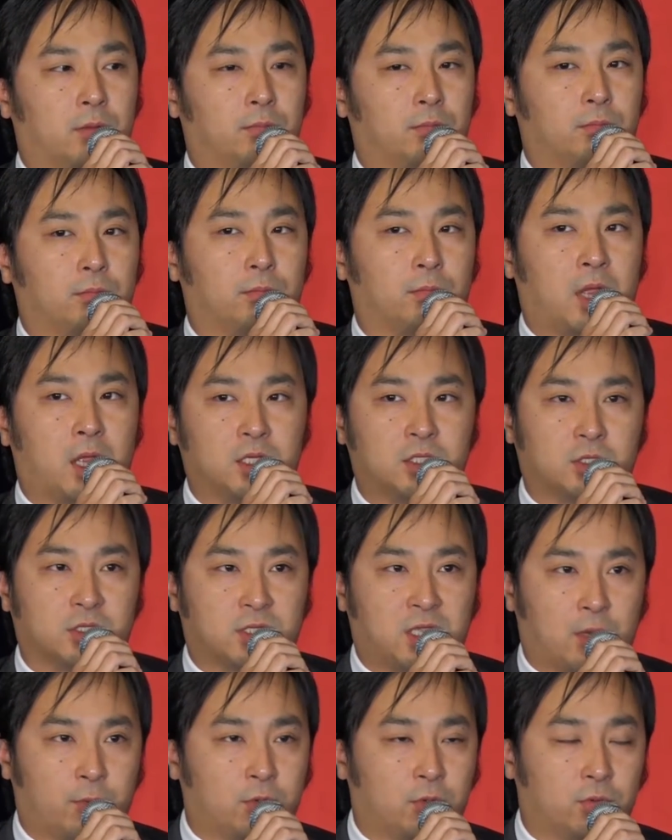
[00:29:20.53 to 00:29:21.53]
Maxwell's
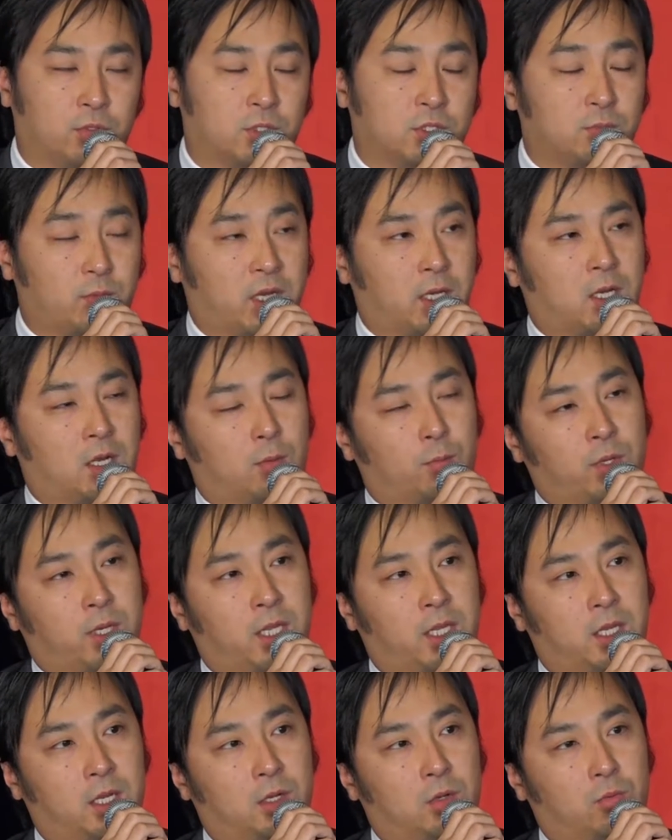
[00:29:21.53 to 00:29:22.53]
Capital, which is my
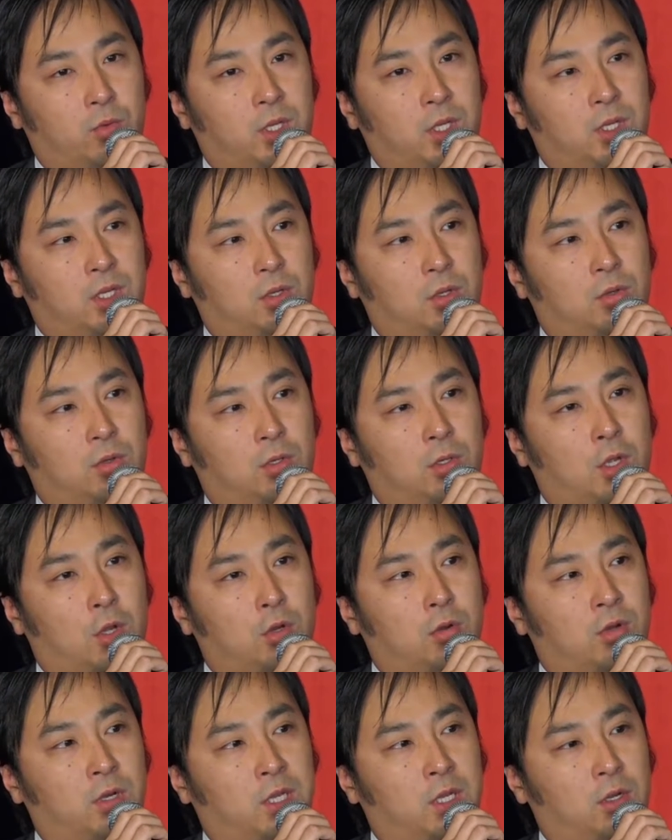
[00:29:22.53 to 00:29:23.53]
company here, we
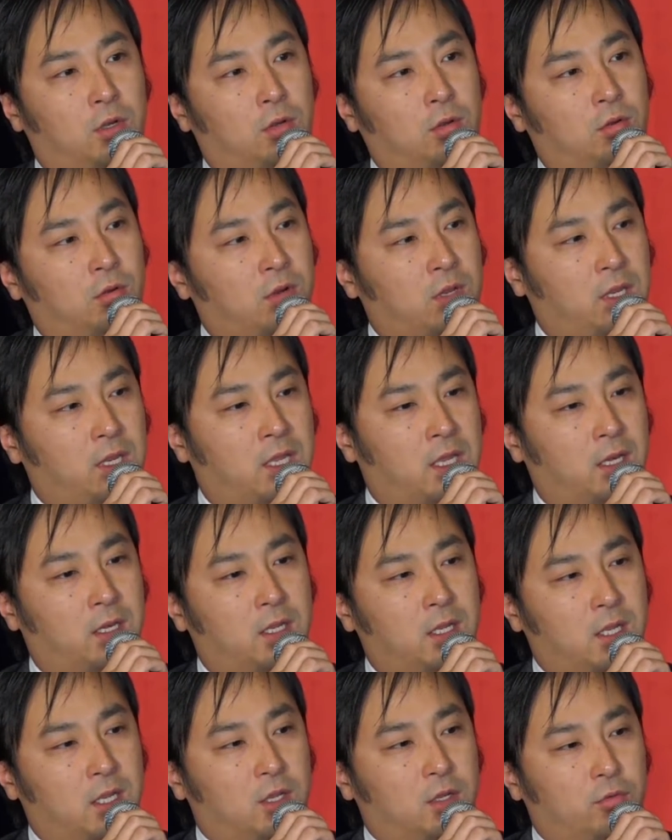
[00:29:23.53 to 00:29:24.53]
not only looking
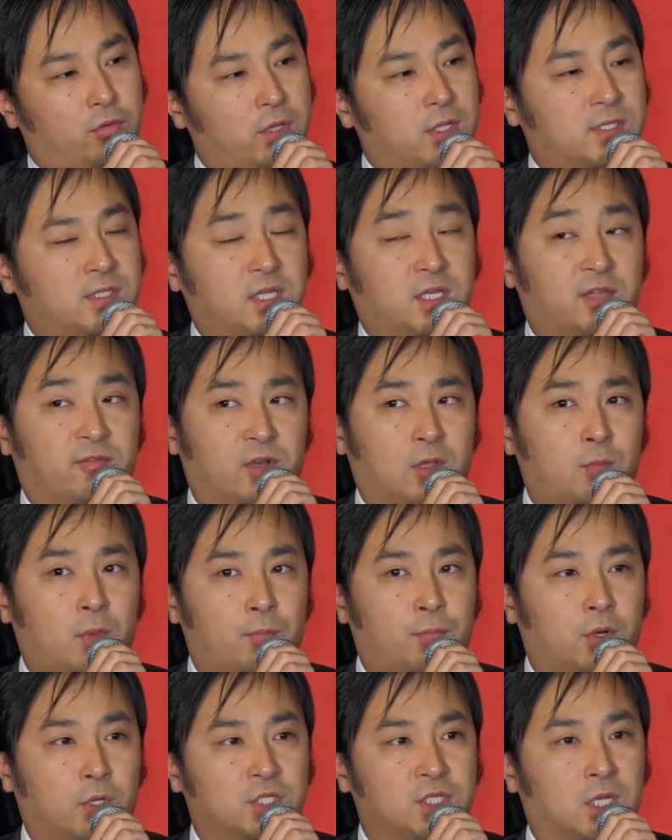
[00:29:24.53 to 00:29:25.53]
at real estate
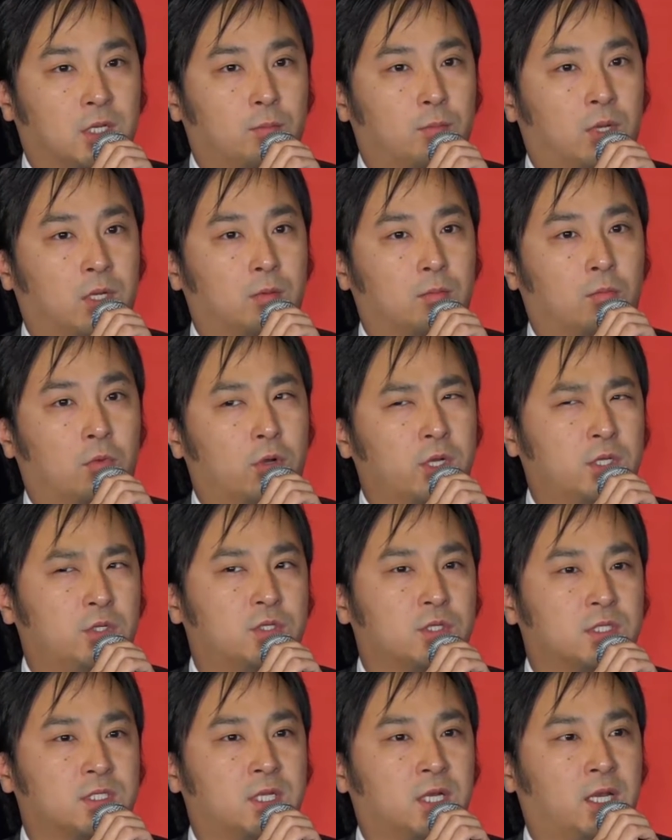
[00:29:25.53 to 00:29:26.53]
development project, but more
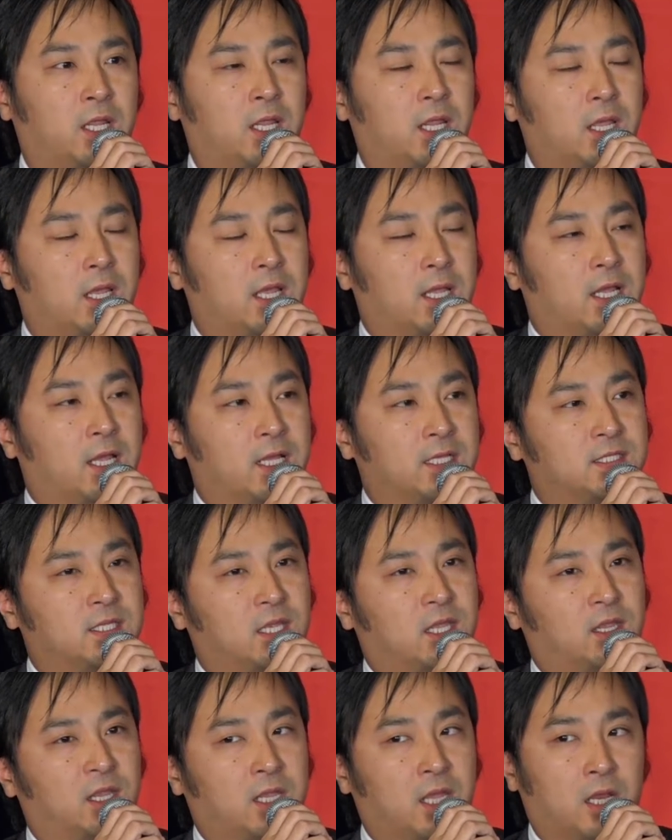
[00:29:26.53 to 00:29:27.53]
interestingly, I
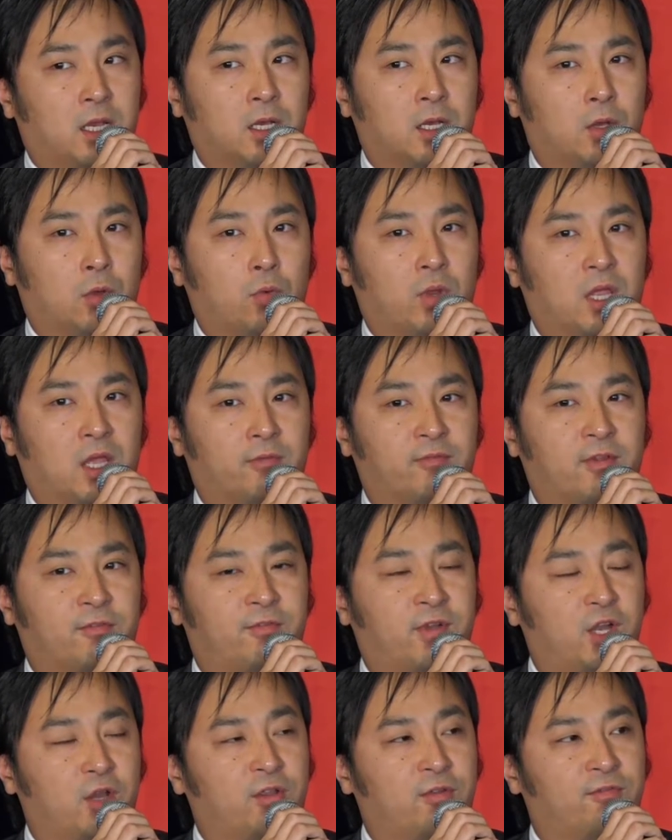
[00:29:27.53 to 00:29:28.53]
think in Canada we have a
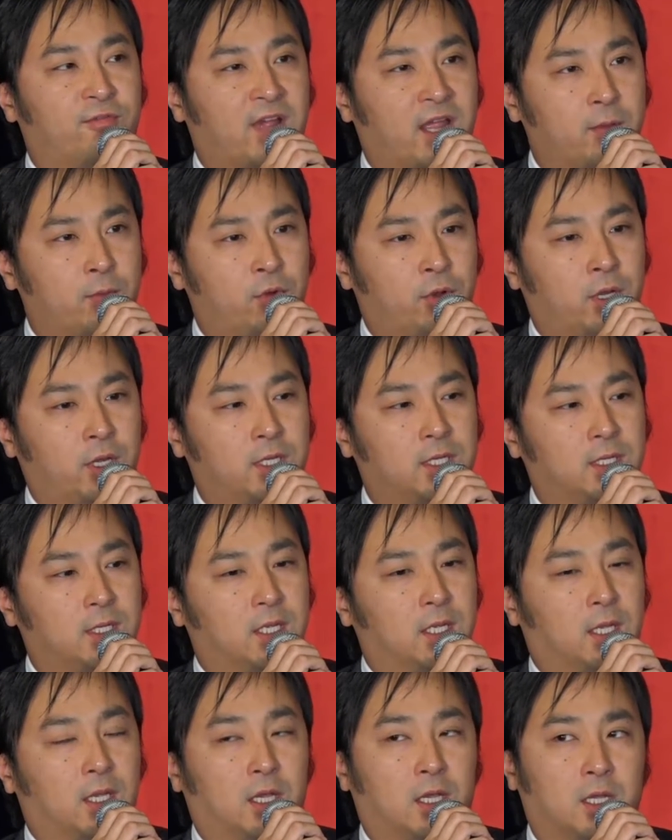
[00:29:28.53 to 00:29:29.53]
very vibrant
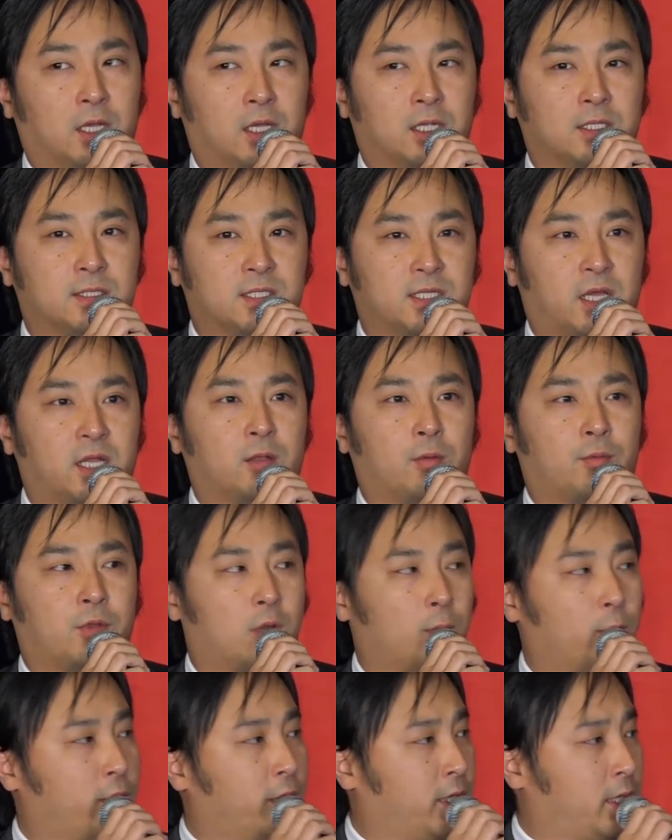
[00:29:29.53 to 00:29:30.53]
startup
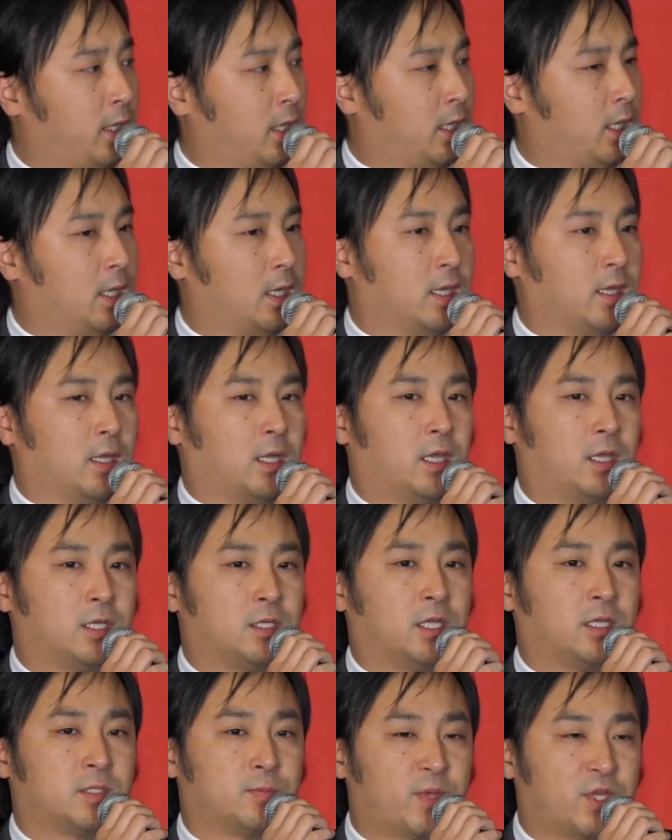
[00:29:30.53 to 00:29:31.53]
community,
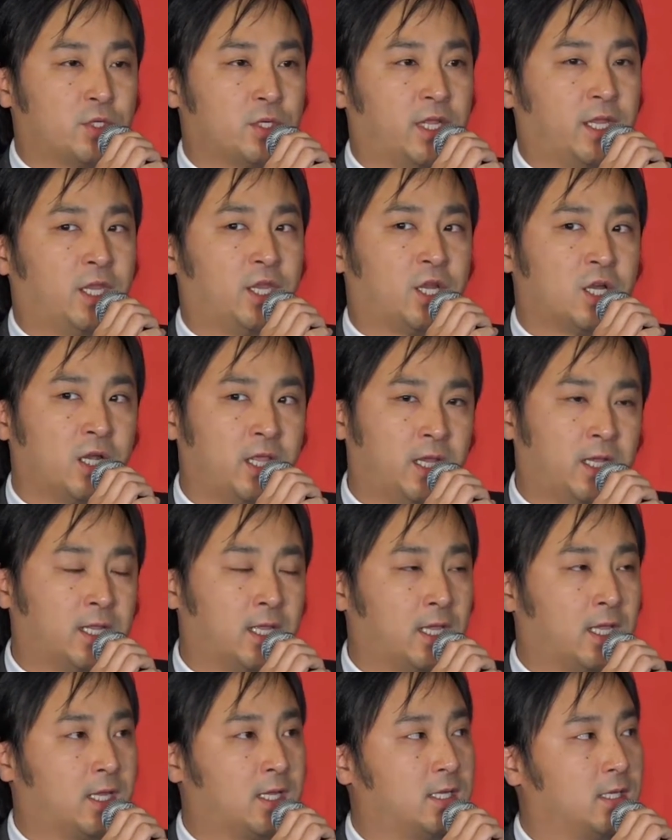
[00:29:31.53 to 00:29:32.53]
especially in clean
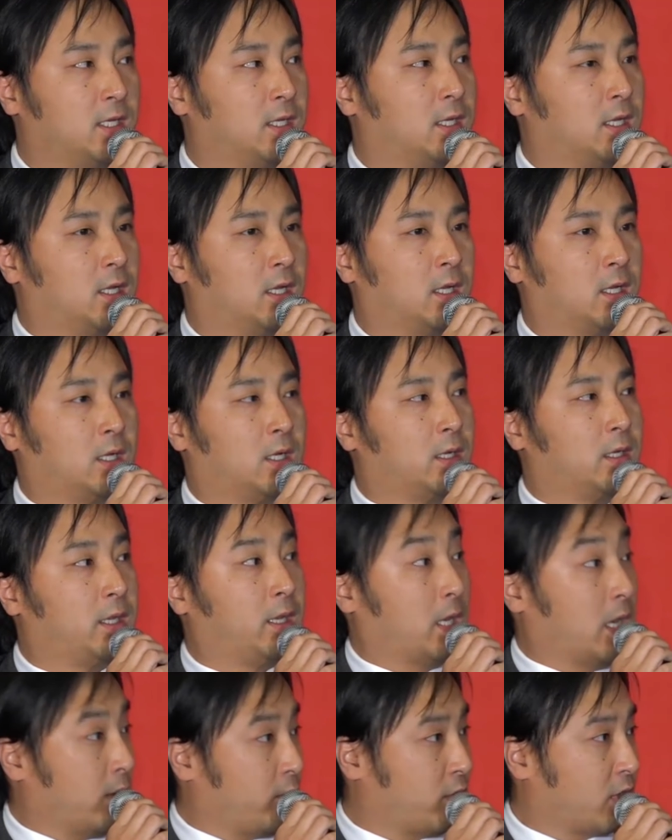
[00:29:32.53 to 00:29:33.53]
tech,
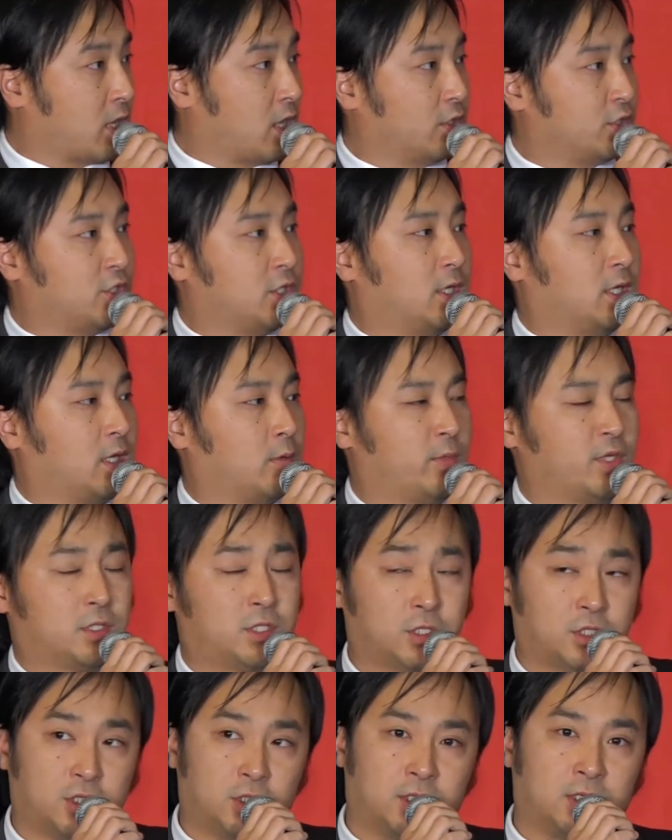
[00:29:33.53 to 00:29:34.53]
in agriculture, like
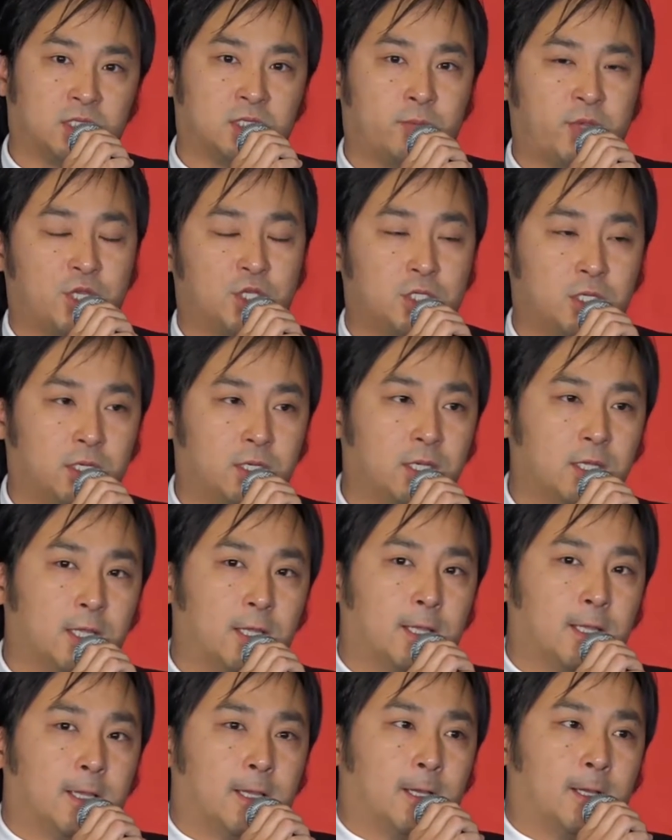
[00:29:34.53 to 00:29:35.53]
Mr. Shi just mentioned,
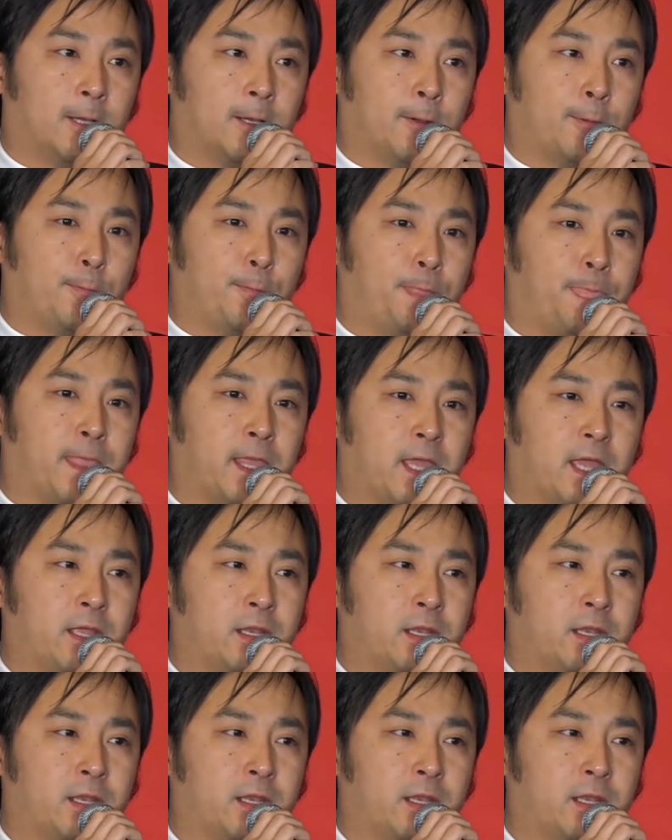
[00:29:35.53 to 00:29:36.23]
and